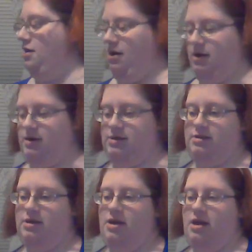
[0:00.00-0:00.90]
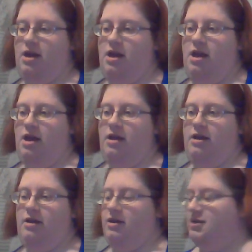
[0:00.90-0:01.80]
And
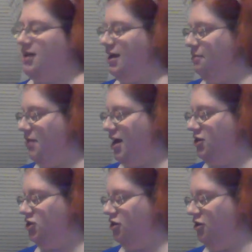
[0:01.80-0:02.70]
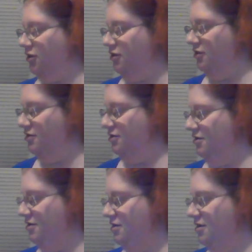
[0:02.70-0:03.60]
because I can picture,
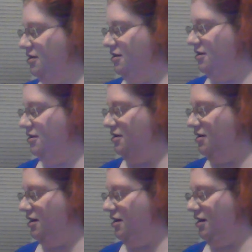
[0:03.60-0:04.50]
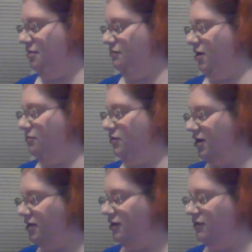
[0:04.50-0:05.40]
I'm
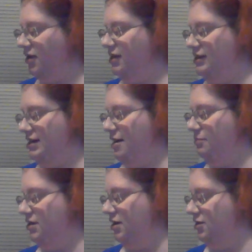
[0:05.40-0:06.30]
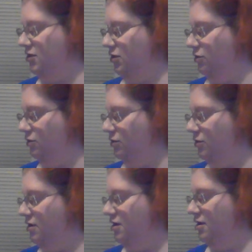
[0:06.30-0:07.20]
really, really tempted to